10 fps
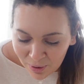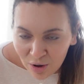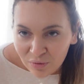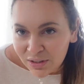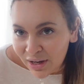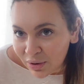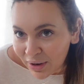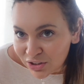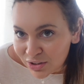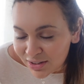I often get
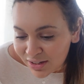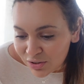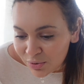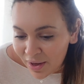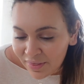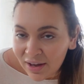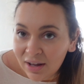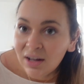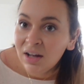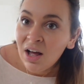questions as to whether